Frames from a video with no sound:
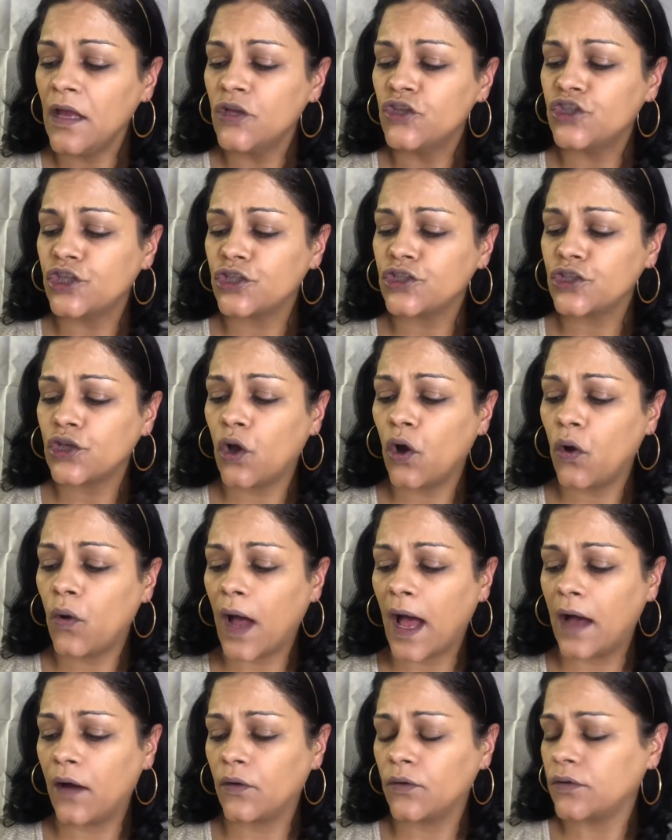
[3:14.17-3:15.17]
just go
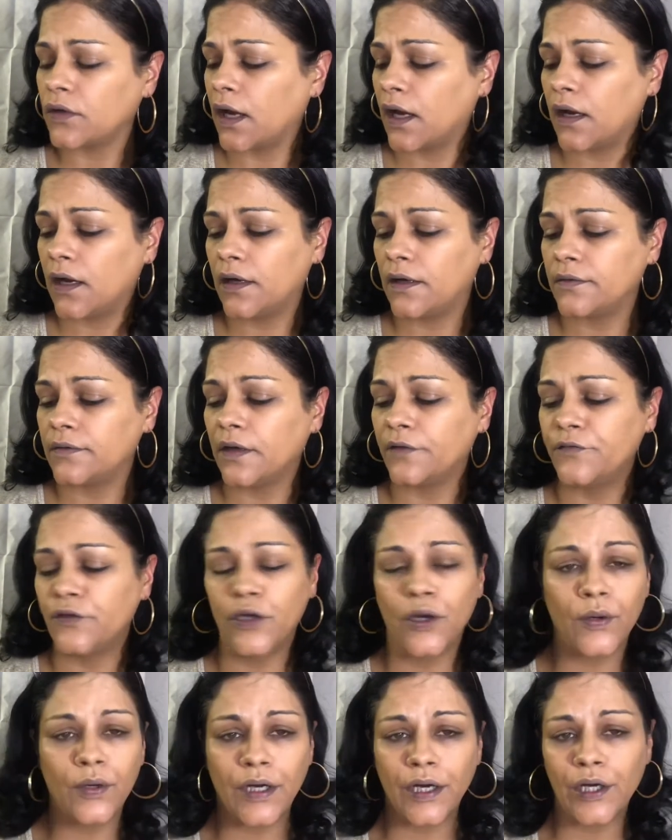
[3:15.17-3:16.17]
out of
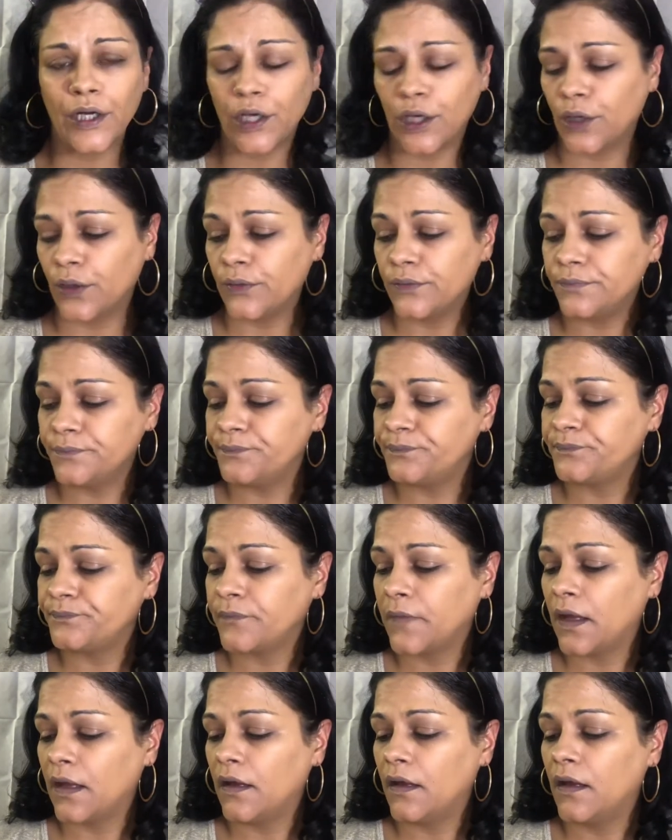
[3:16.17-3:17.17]
yoga glow.
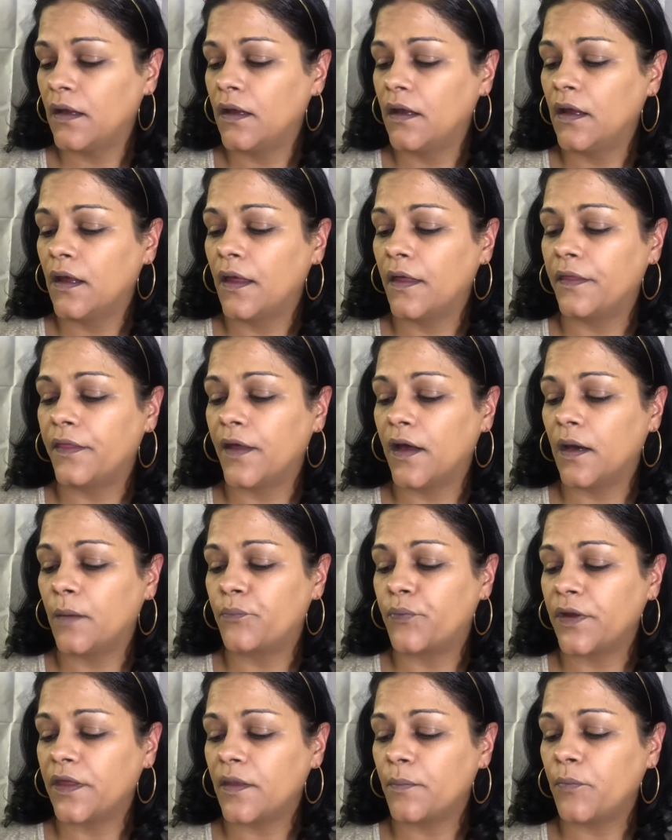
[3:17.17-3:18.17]
The
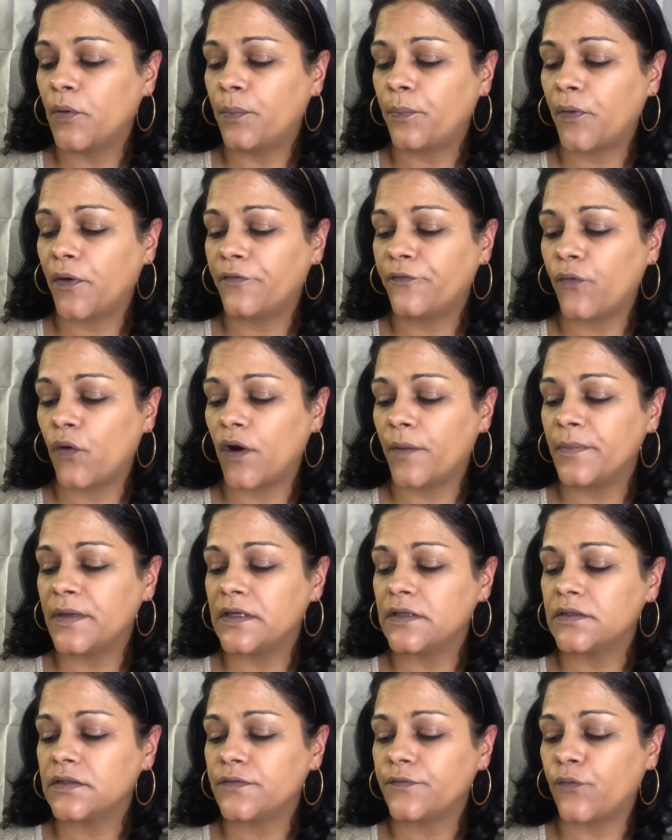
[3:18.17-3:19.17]
breathable
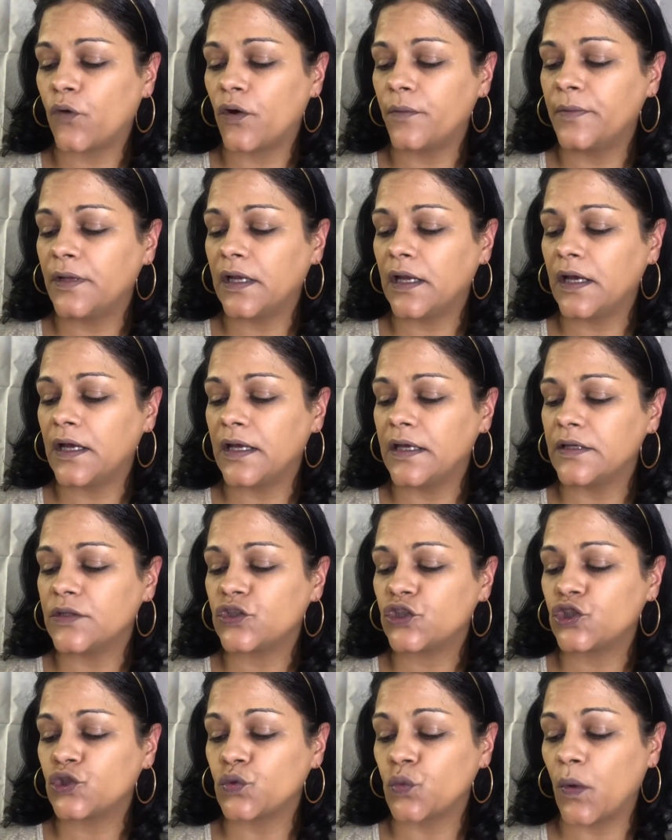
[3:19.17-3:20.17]
performance formula
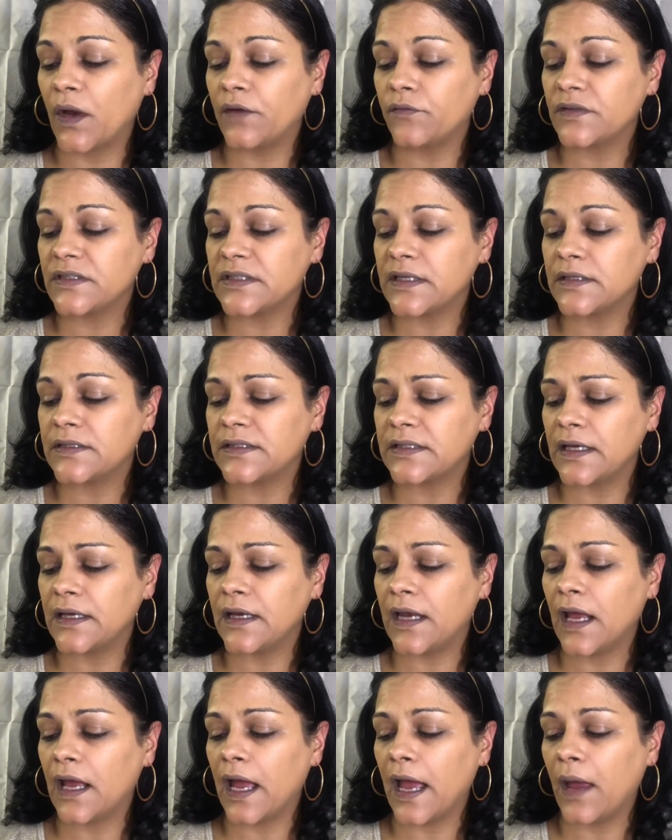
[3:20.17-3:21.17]
is sweat
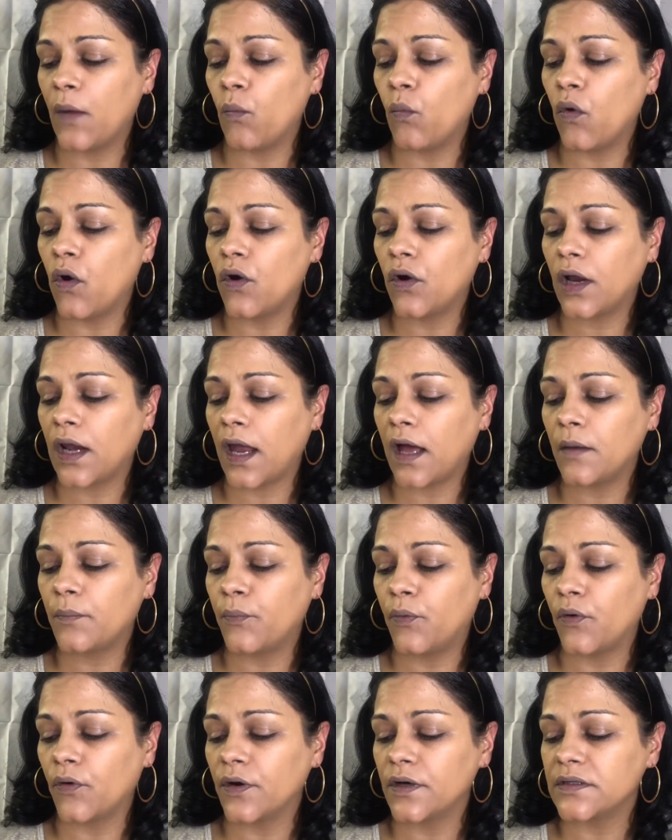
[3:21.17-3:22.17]
resistant and won't clog
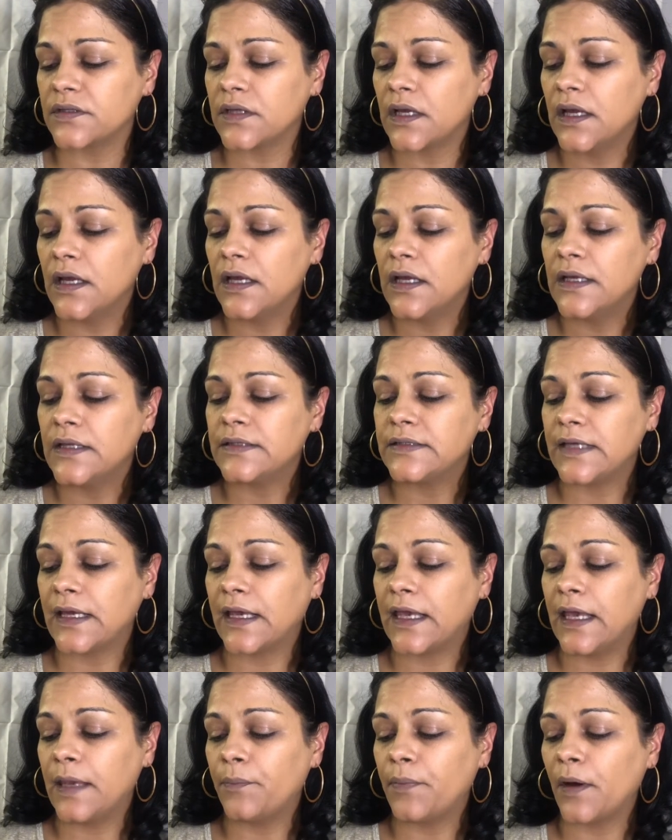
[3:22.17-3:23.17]
pores to
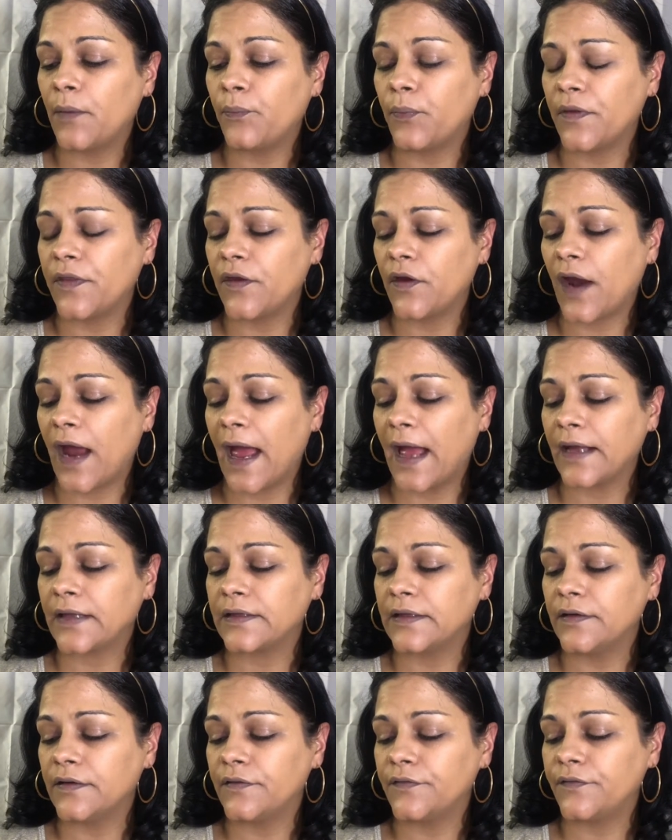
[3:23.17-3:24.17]
keep up with your
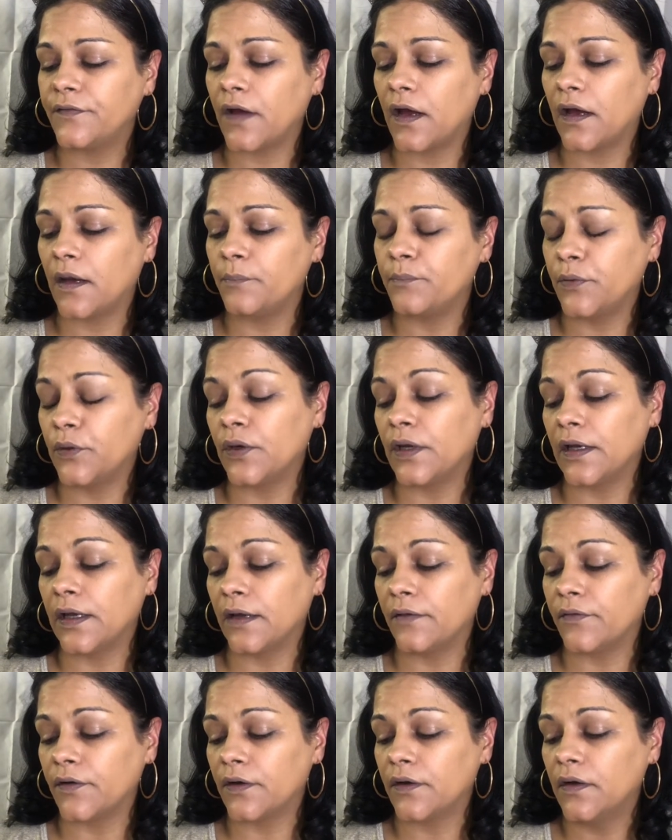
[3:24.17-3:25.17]
active beauty
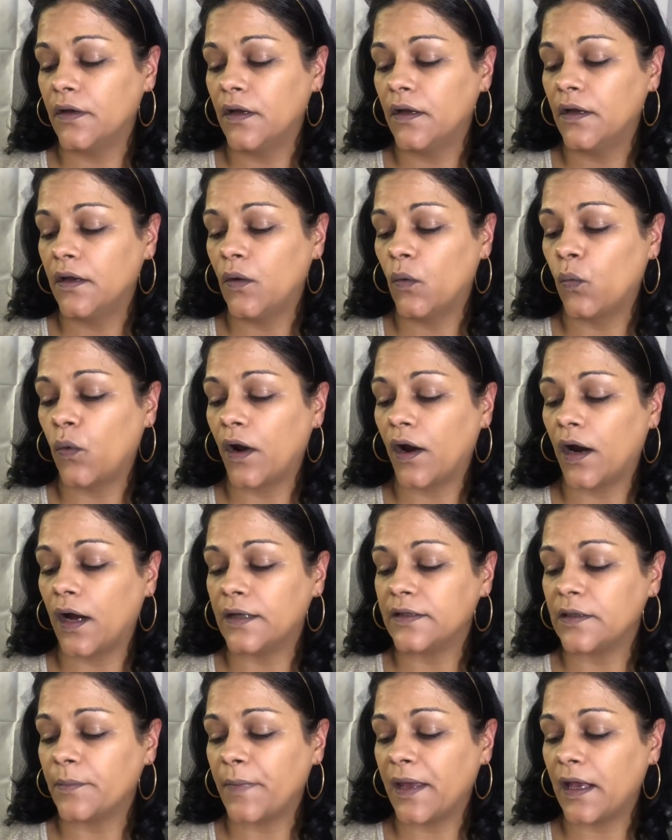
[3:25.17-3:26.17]
lover. Wear
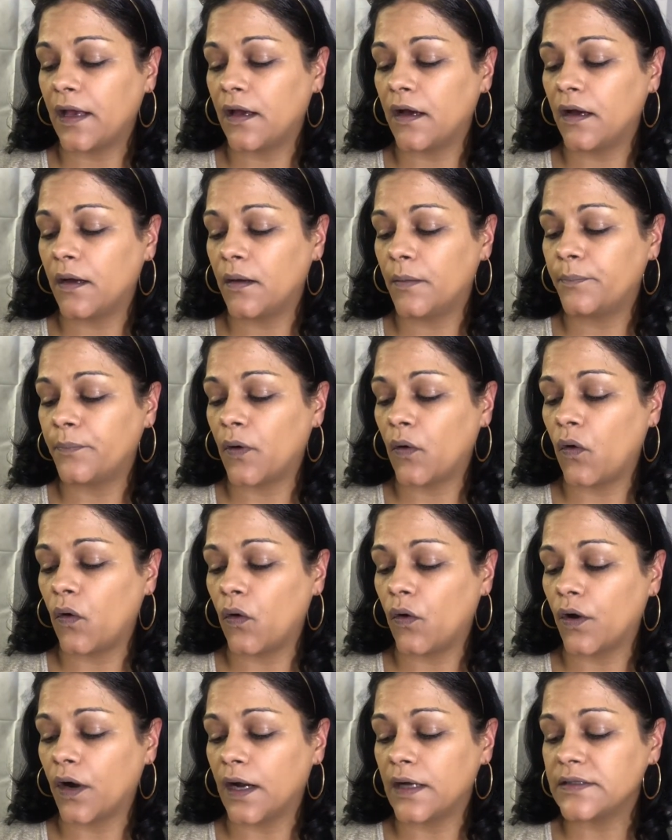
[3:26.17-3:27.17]
under makeup
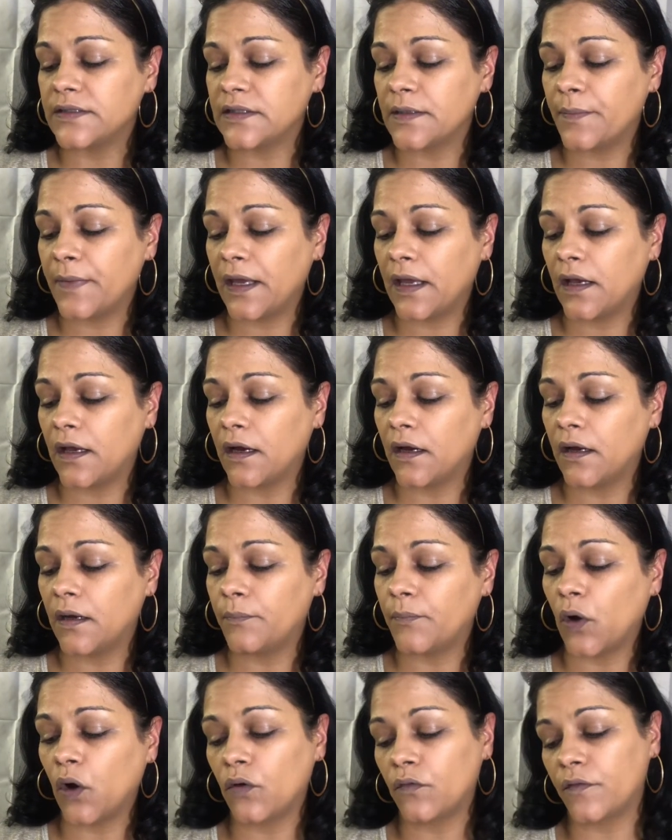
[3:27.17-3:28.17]
or under
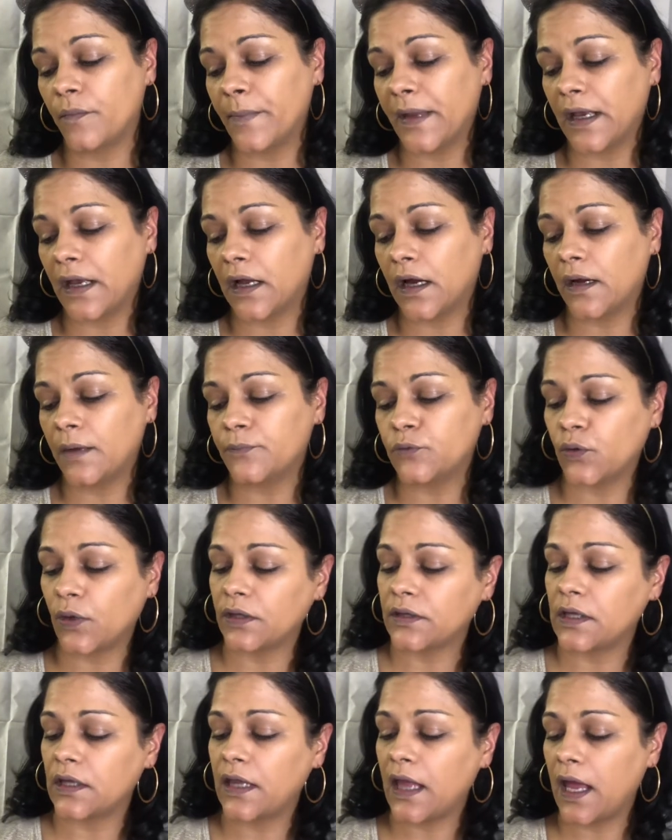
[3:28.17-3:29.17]
makeup, over makeup
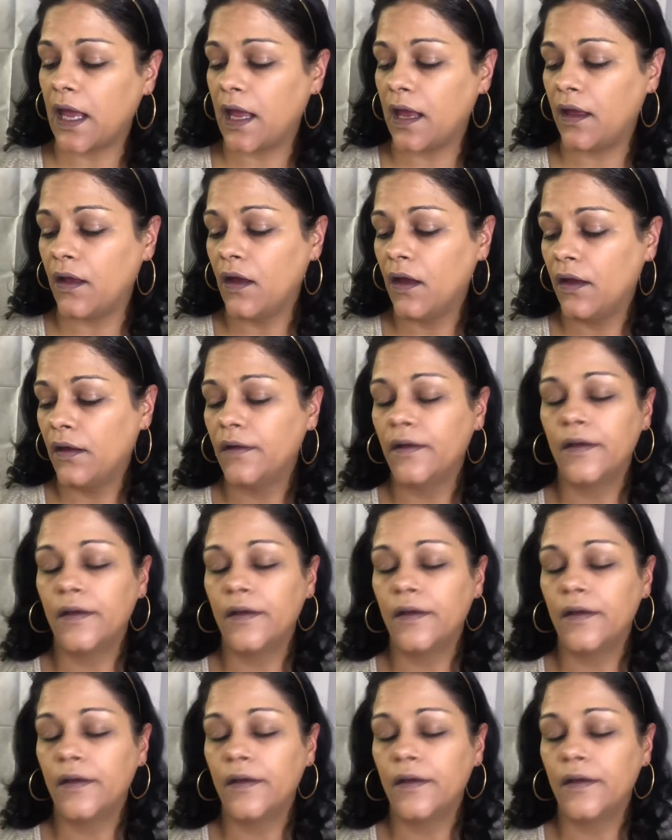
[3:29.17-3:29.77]
throughout the day,